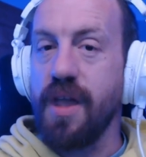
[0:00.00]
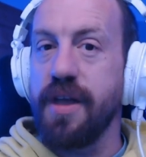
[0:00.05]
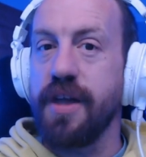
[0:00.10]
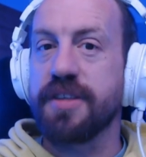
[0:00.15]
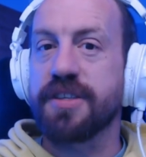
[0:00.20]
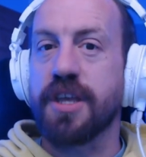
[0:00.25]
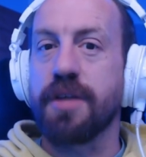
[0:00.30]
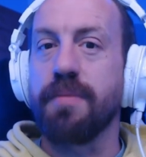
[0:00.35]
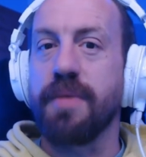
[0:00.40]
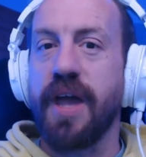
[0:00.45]

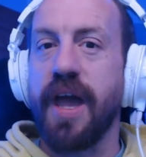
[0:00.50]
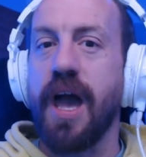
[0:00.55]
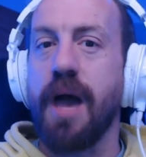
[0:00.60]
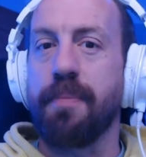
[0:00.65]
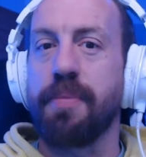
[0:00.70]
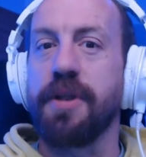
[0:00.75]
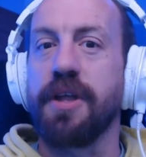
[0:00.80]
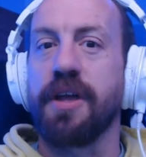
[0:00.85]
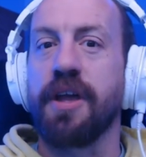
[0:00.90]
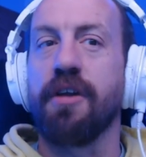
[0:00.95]
It's going to be
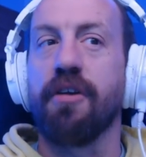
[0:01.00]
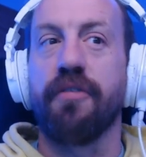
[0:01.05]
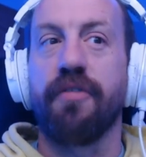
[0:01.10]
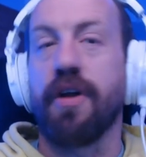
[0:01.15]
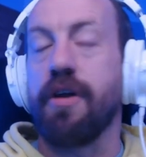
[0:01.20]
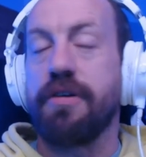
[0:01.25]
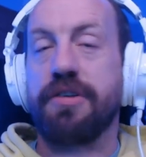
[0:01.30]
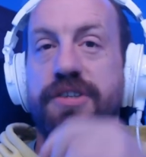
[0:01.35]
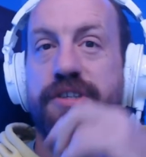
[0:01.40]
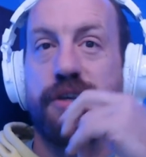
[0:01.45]
happening here
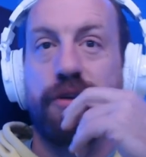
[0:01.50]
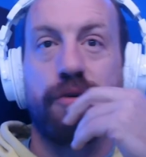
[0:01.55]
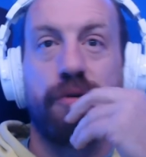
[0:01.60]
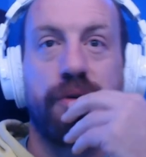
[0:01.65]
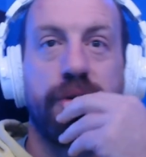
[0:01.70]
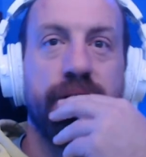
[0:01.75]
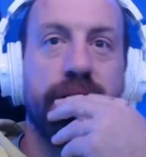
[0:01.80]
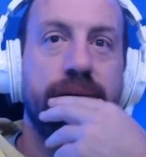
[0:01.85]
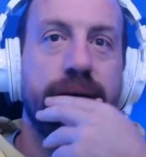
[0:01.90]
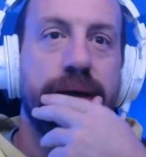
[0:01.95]
very
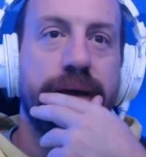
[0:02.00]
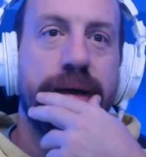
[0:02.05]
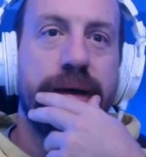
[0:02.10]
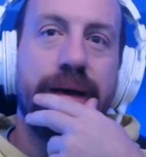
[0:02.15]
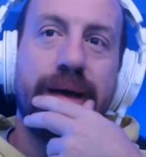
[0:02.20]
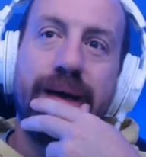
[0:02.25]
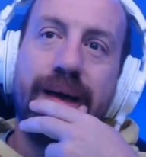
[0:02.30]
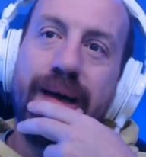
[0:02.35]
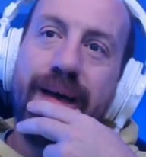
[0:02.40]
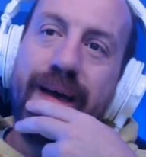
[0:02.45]
soon.
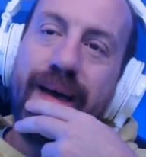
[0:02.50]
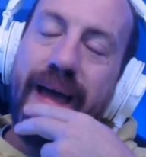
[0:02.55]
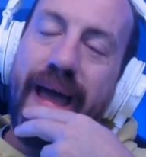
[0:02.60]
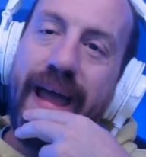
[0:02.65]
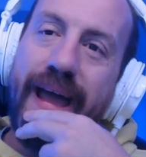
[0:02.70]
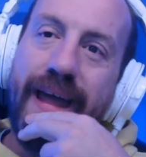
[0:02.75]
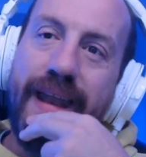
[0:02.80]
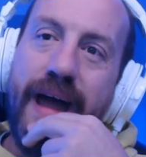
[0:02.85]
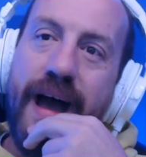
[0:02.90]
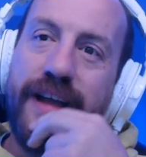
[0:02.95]

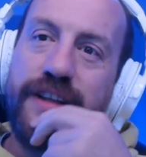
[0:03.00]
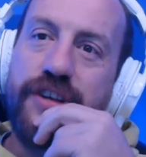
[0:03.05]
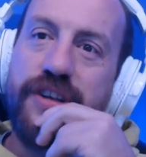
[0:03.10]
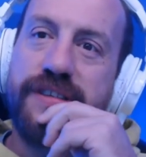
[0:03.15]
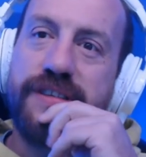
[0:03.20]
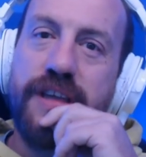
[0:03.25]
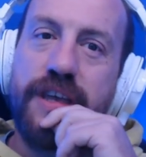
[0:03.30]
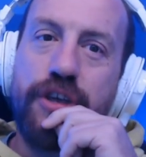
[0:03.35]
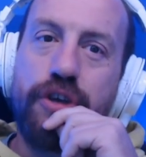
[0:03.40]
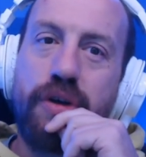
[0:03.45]
And I
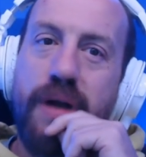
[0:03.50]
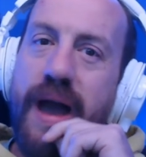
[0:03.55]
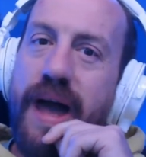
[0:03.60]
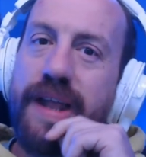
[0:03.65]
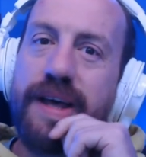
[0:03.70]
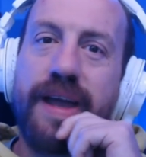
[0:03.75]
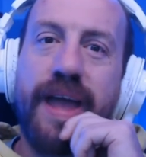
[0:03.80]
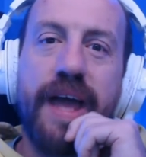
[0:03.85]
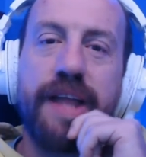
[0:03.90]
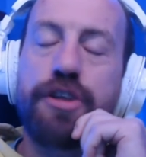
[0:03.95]
just, you
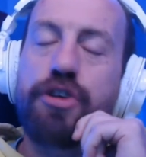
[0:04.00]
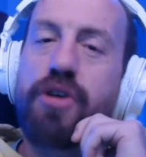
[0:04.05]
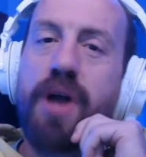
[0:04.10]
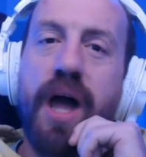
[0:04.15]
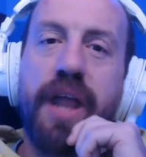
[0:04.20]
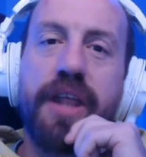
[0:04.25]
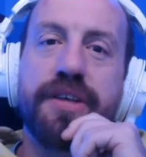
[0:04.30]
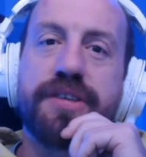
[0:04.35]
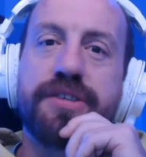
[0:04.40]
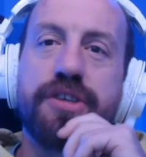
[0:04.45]
got to, again, you
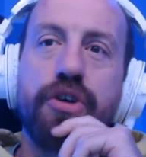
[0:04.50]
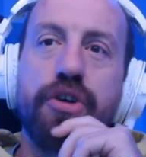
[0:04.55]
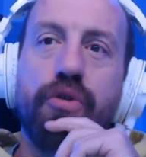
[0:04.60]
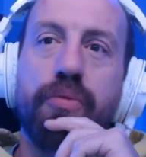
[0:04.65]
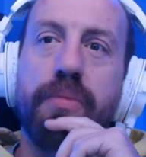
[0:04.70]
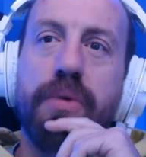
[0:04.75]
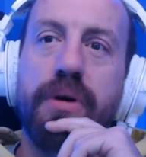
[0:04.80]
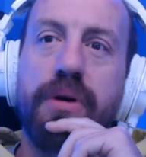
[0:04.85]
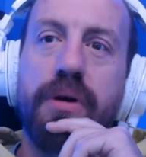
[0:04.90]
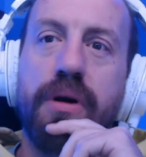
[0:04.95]
got to
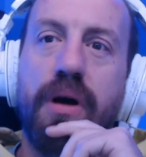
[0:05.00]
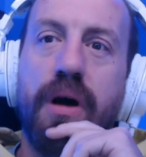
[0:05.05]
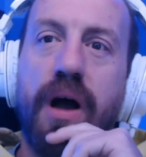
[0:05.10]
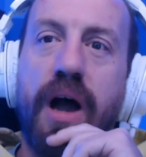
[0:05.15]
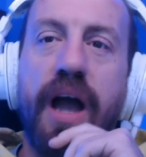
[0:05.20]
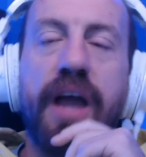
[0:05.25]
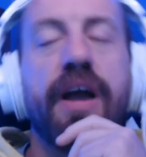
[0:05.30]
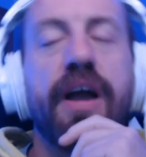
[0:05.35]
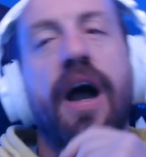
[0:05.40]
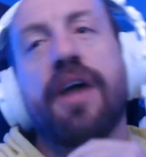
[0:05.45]
assume.
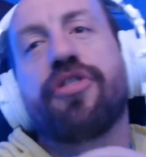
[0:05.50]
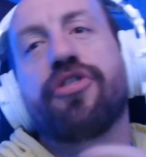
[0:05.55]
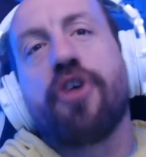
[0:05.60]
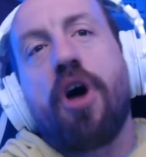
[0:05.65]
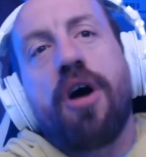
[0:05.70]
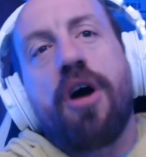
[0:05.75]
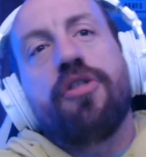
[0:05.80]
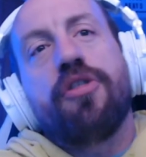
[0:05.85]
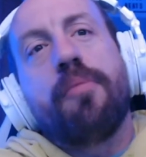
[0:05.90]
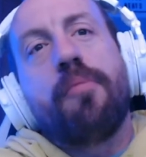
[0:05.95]
I, I
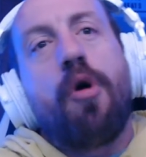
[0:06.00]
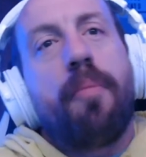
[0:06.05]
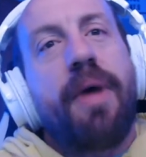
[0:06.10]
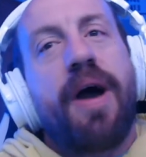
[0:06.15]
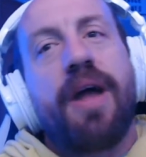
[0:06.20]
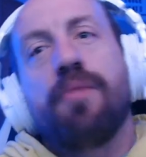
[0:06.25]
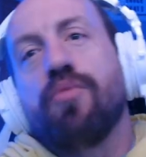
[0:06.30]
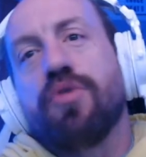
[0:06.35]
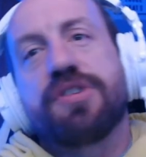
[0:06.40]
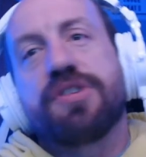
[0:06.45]
thought the
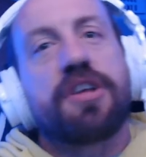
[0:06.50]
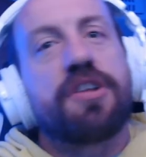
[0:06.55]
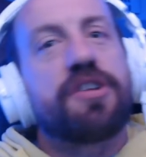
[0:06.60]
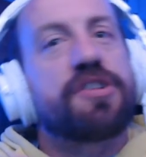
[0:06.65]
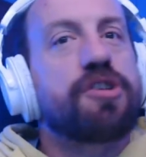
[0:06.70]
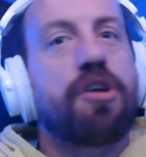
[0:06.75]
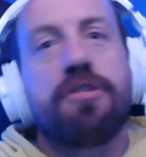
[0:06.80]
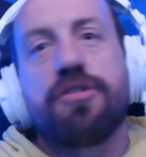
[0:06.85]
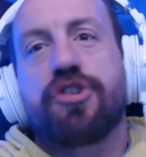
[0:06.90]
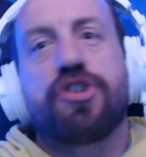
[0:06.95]
momentum was going to
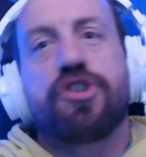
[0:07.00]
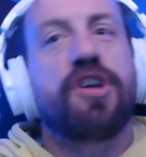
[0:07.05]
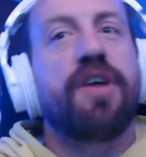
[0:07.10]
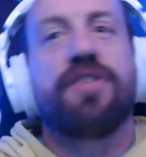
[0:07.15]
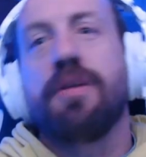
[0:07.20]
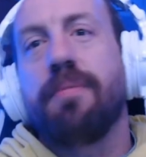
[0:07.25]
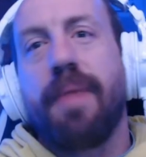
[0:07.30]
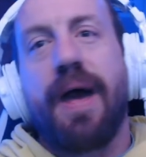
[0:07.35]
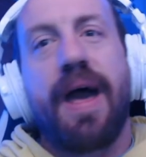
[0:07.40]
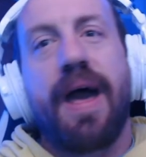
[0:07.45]
start
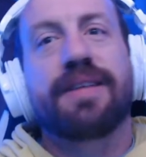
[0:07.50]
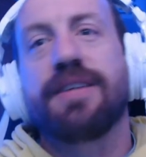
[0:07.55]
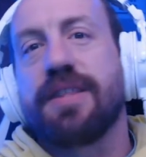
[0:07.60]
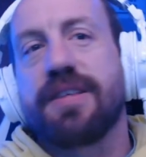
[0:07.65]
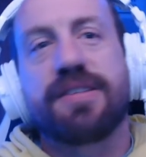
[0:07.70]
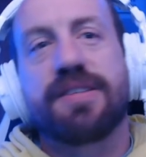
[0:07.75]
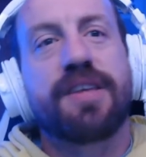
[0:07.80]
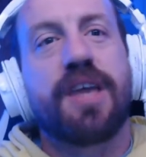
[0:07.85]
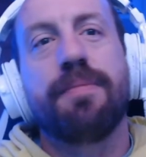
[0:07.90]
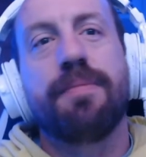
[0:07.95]
shifting back to
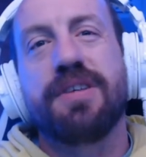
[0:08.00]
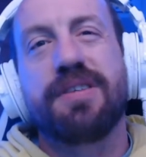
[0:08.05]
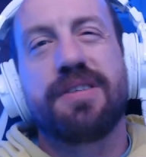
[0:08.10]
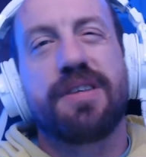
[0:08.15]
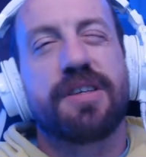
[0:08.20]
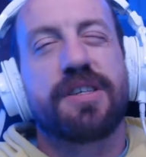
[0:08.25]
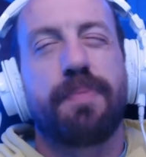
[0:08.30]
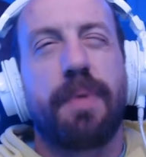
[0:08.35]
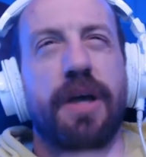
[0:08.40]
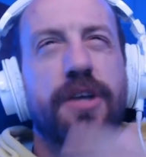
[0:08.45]
the
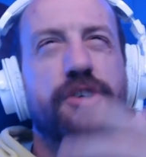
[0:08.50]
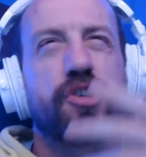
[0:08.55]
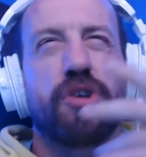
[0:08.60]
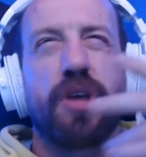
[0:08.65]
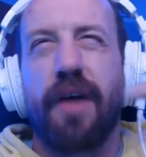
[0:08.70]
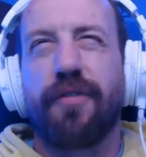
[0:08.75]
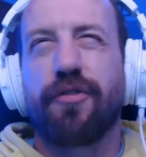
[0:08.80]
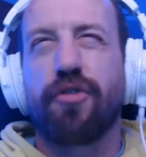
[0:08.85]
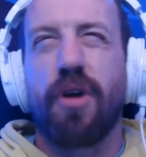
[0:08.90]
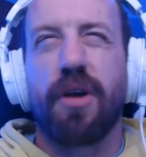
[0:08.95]
Skibbies,
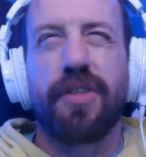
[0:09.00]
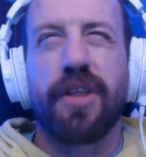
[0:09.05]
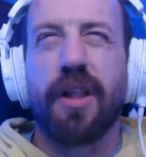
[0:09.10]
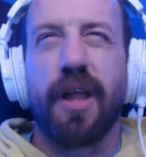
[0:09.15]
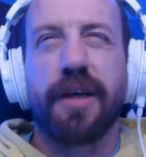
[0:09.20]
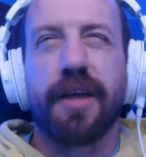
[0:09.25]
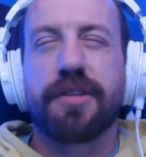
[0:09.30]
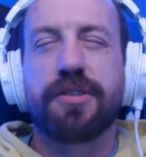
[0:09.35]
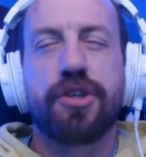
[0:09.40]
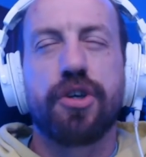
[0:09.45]
especially after I think
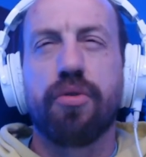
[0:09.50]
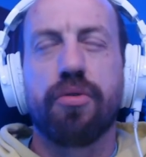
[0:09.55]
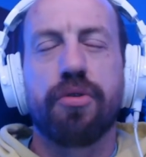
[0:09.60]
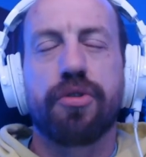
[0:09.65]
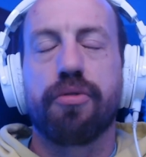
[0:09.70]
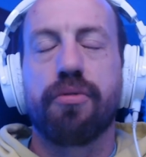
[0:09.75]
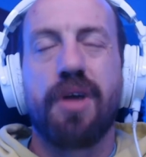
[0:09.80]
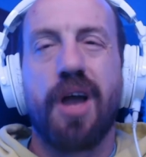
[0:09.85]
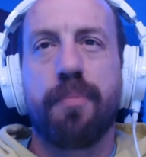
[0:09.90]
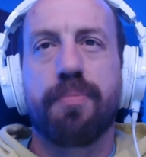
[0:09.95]
like two or
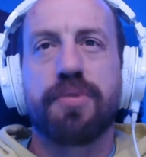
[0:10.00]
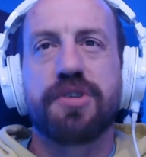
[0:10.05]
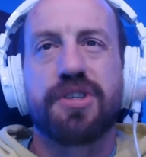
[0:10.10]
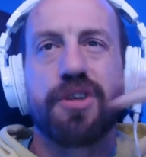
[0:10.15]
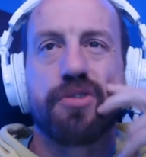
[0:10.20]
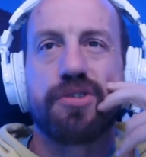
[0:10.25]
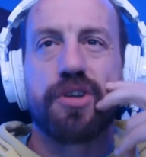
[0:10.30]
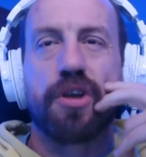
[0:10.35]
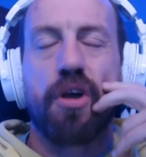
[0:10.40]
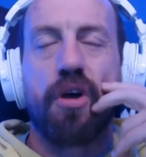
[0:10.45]
three
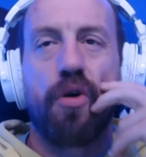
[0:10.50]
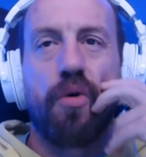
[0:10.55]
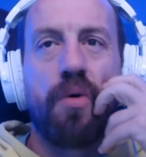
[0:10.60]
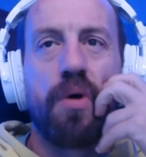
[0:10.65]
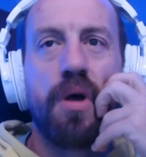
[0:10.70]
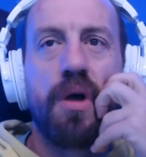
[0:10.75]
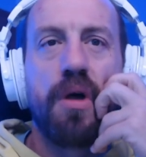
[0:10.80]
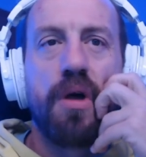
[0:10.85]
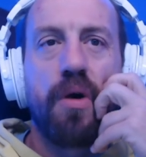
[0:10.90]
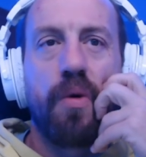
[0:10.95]
episodes
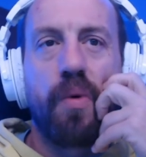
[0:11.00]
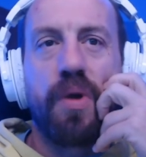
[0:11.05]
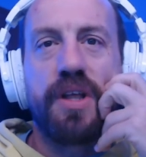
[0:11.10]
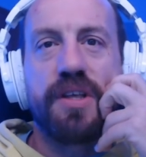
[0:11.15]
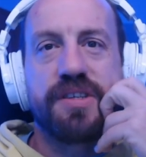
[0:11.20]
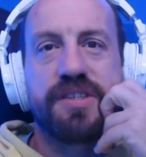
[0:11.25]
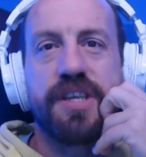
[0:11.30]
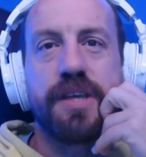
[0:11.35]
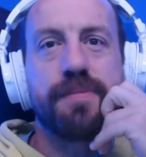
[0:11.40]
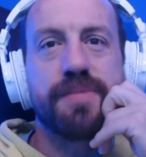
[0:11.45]
ago when
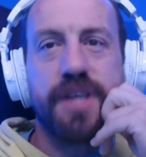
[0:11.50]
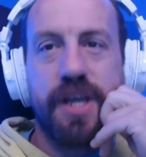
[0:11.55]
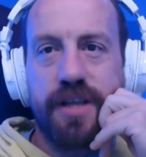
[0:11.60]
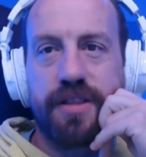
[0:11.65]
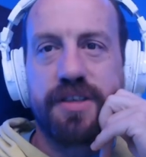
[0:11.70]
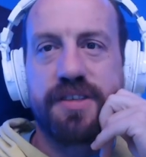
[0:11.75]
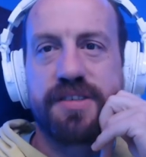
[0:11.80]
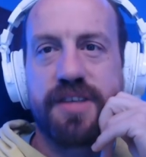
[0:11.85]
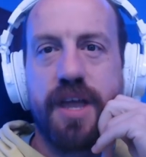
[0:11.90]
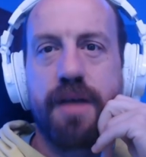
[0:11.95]
it seems
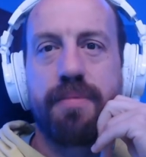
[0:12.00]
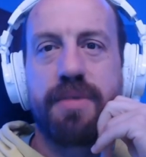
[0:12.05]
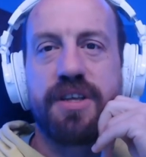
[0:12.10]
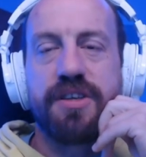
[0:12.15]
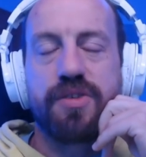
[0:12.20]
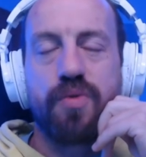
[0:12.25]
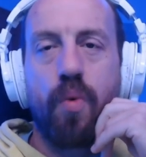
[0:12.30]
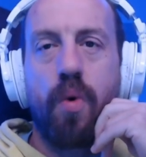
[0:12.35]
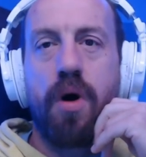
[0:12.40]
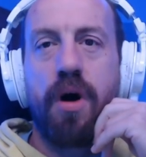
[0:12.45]
like the
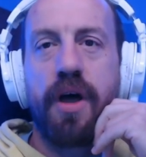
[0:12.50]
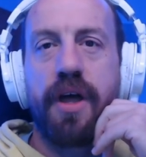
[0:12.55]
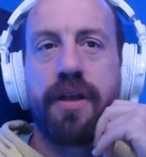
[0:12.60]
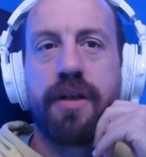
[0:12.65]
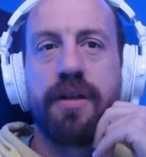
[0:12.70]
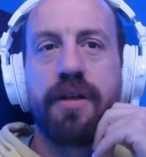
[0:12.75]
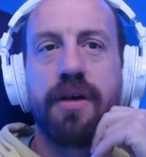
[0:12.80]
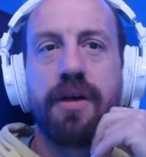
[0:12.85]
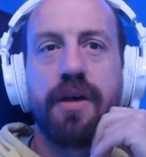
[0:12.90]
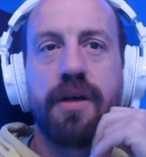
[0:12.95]
Skibbies
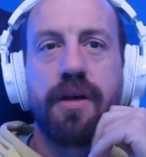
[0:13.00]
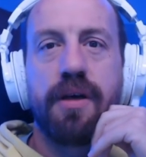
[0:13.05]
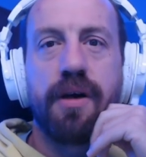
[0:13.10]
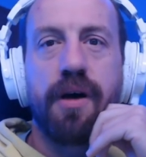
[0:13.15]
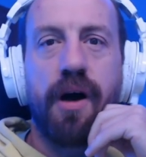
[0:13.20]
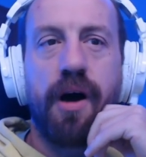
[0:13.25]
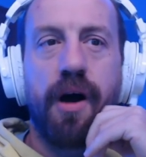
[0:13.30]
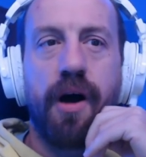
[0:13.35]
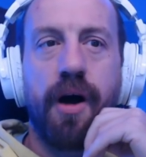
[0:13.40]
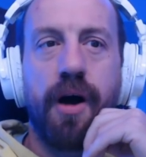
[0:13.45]
won.
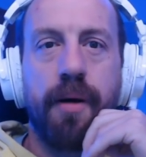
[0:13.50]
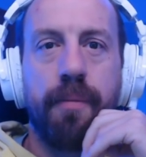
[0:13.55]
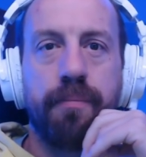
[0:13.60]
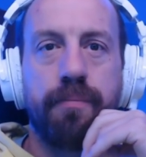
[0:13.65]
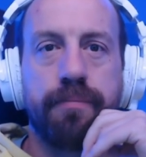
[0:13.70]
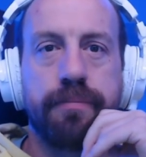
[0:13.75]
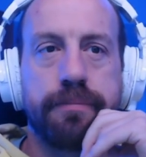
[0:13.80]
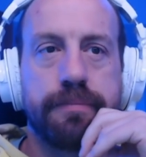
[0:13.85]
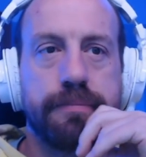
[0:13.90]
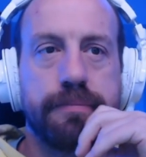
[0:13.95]

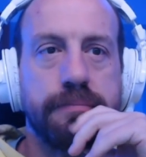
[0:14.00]
Um,